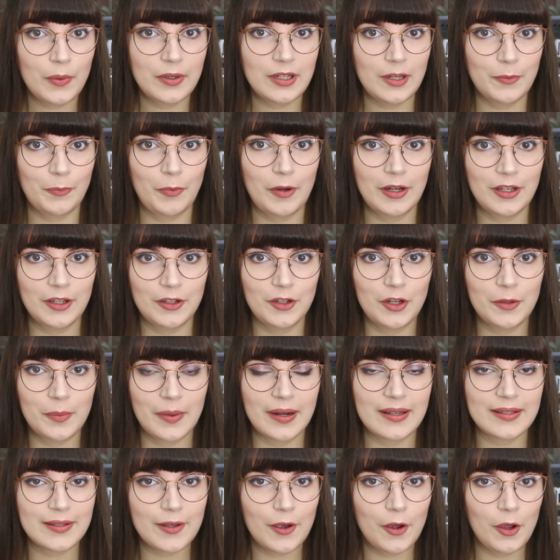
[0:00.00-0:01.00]
when you bring your new
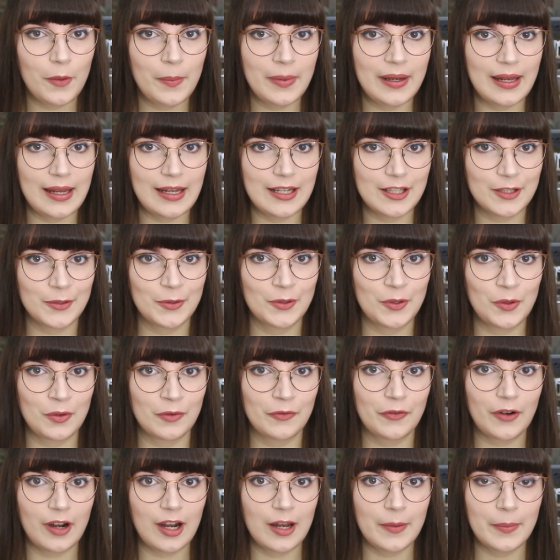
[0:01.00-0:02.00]
mice home and into a new
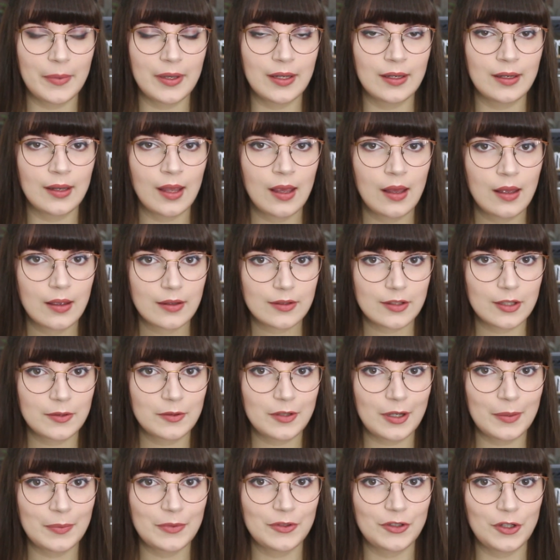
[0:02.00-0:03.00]
environment,
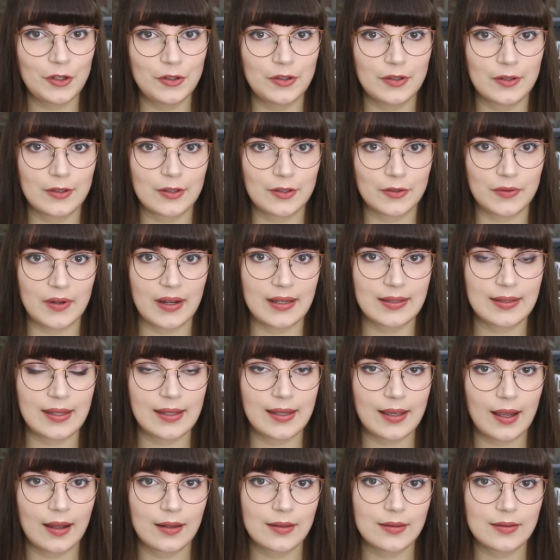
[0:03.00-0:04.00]
sometimes due to the stress they
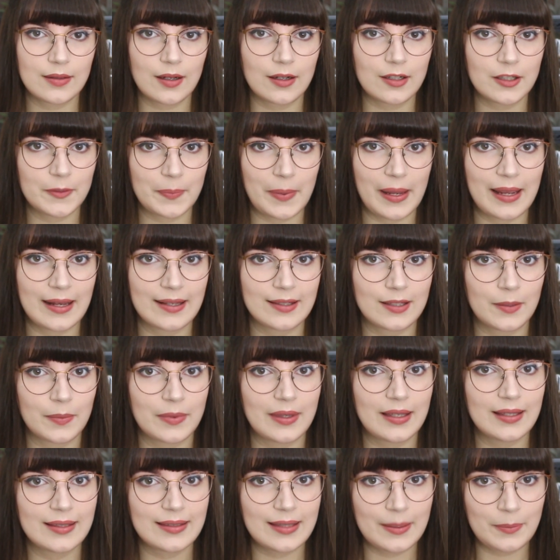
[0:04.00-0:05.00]
can start displaying some of
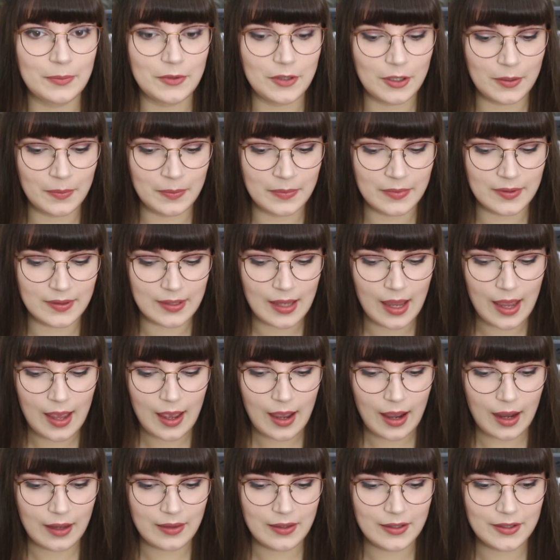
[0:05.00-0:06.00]
these symptoms,
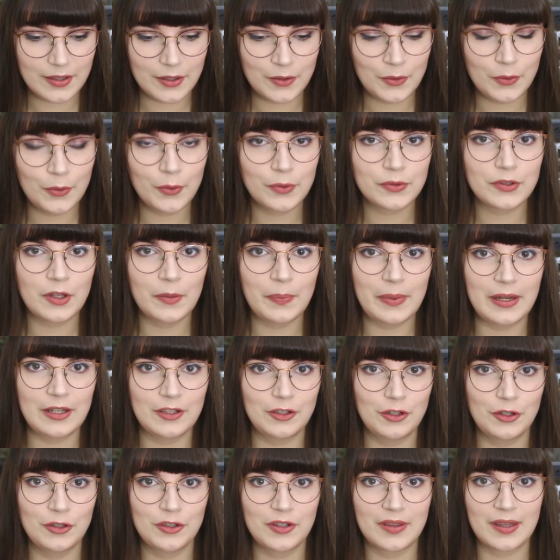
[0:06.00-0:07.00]
and this can also be
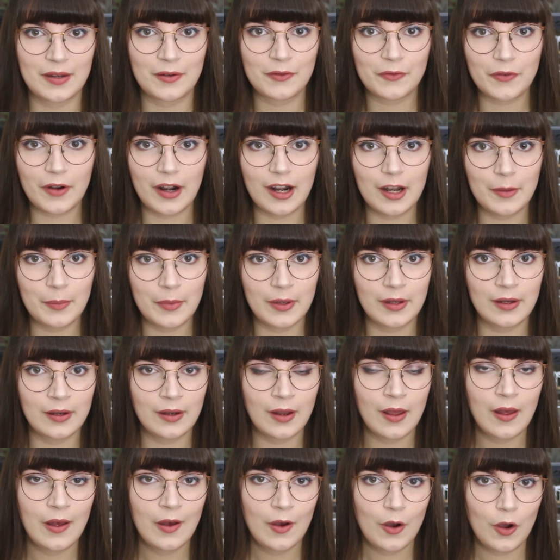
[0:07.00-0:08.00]
due to their environment.